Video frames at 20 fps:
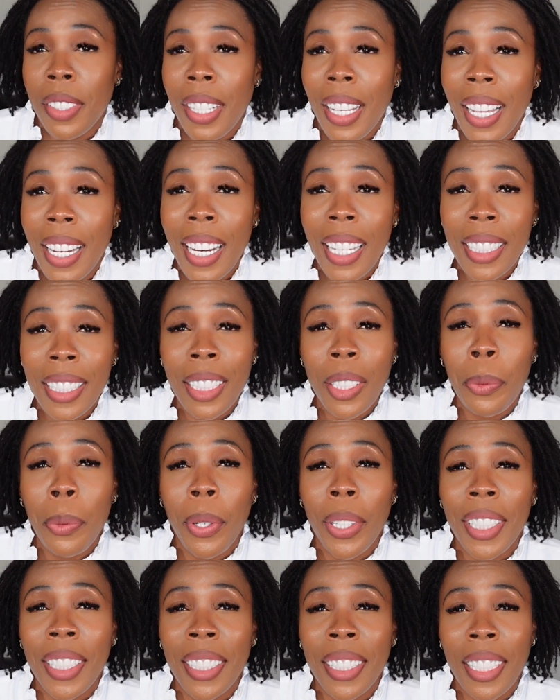And let's see
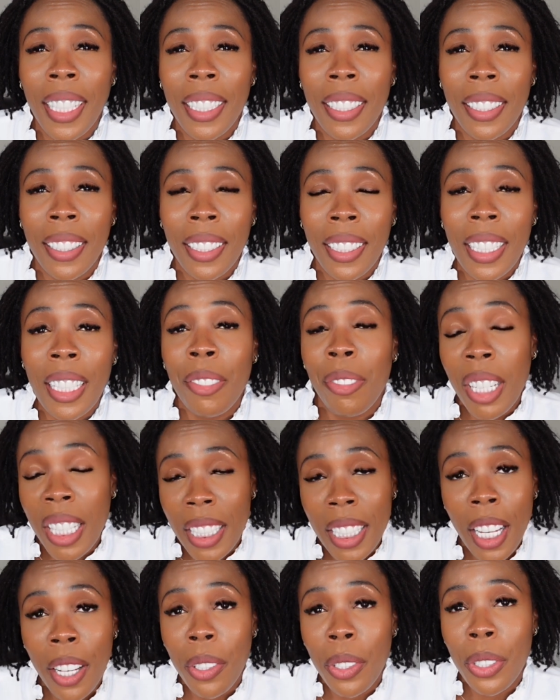what he says. If
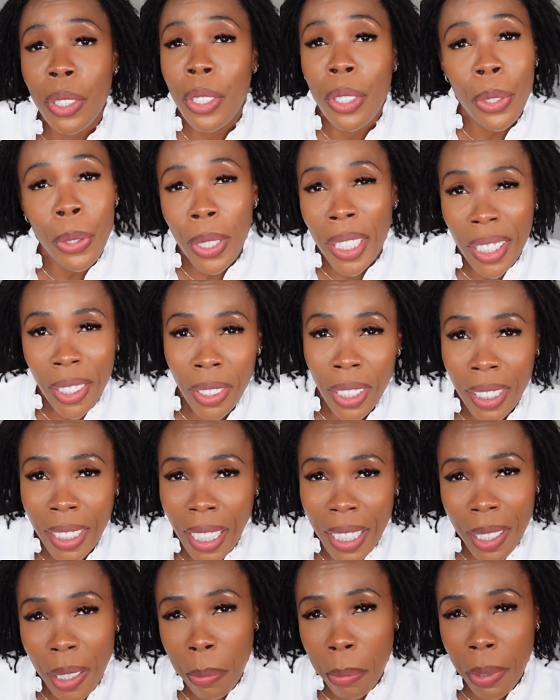he tells you no, he's not
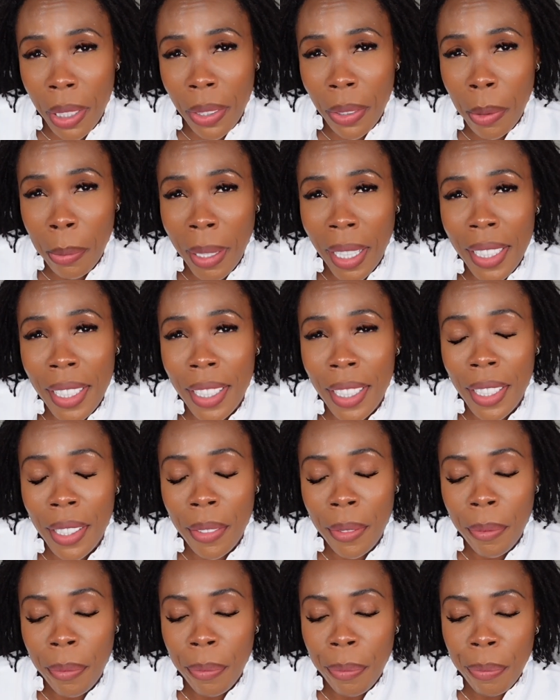signing a prenup,
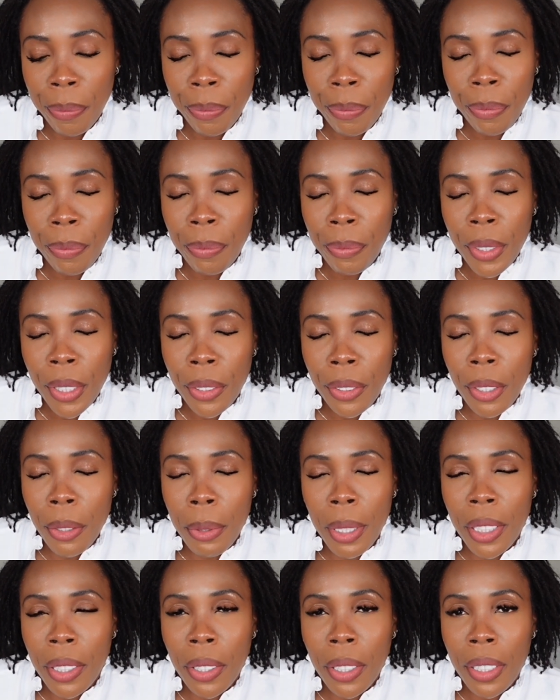auntie, don't
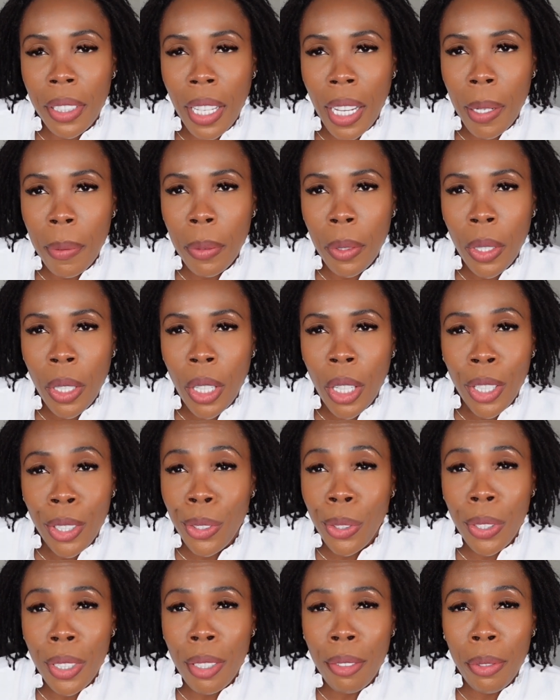waste your time.
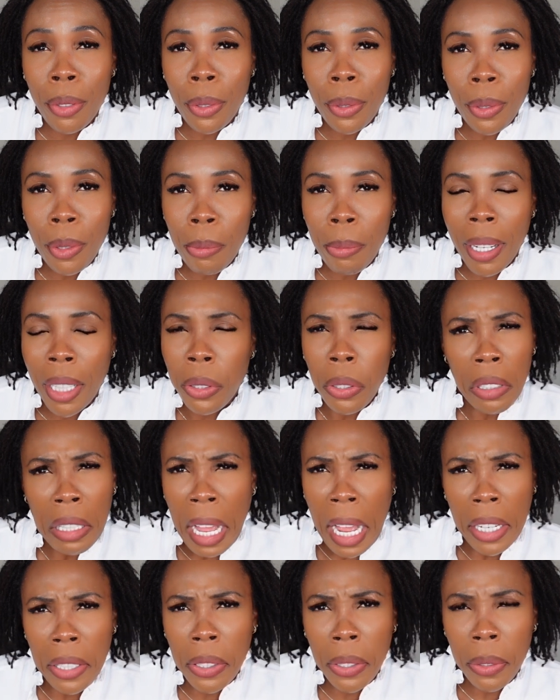Don't even look back. Don't
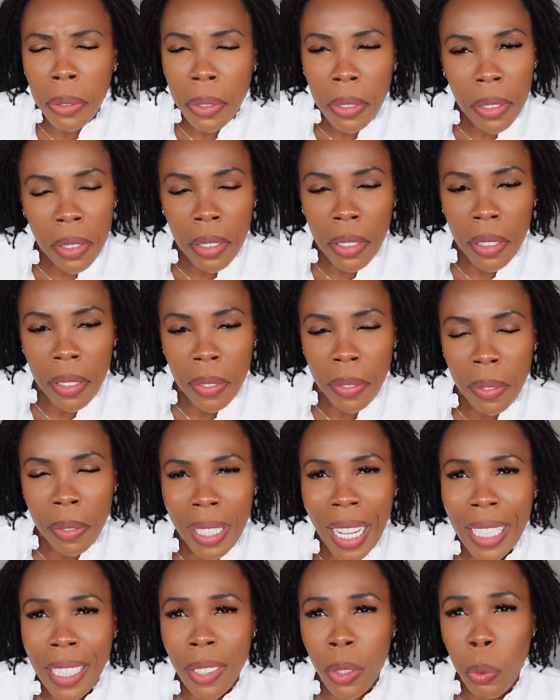argue.
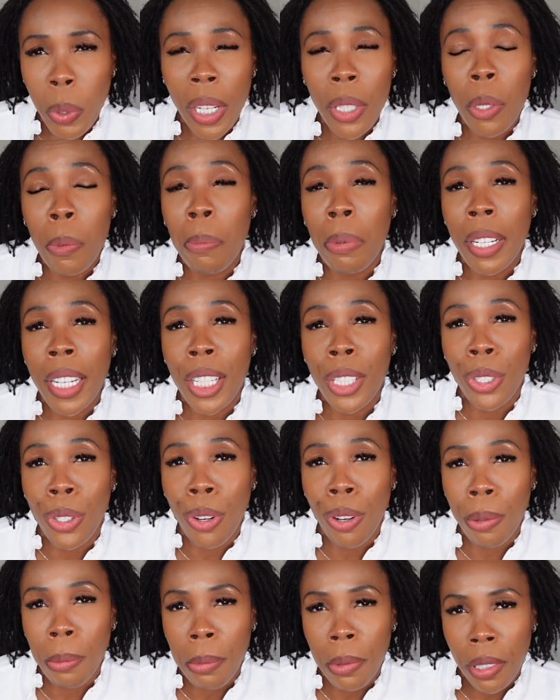That is where you play
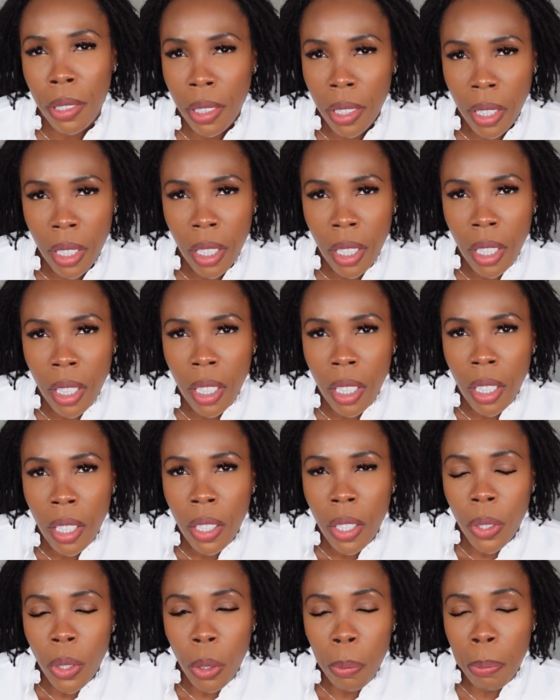dumb.
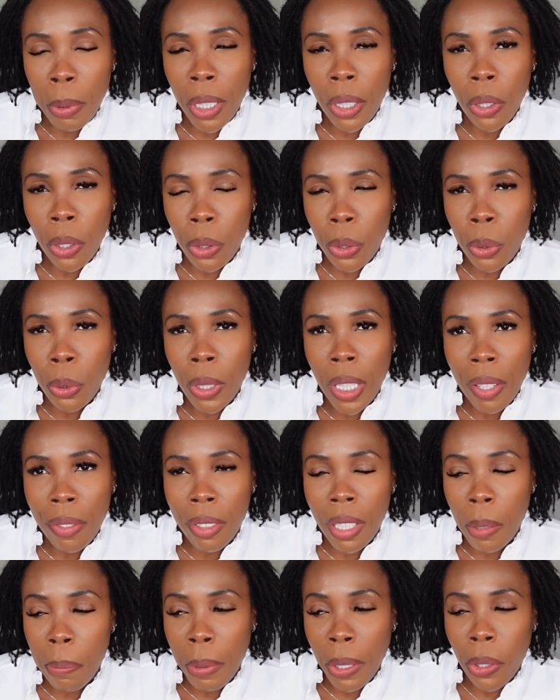You pick your two left
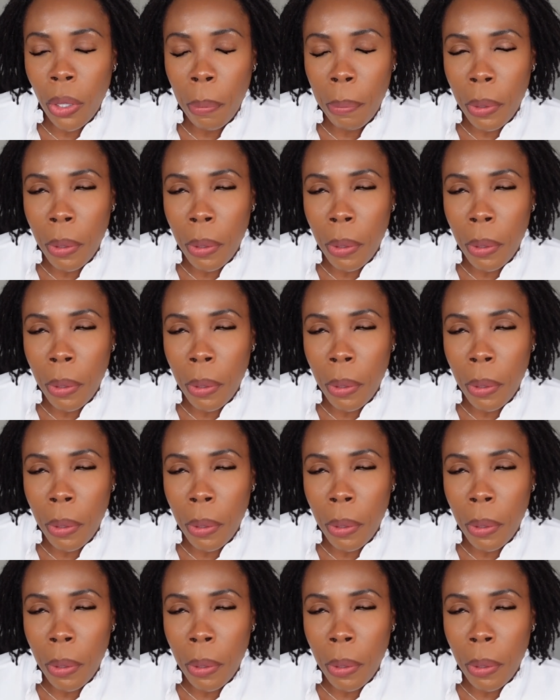leg, pick up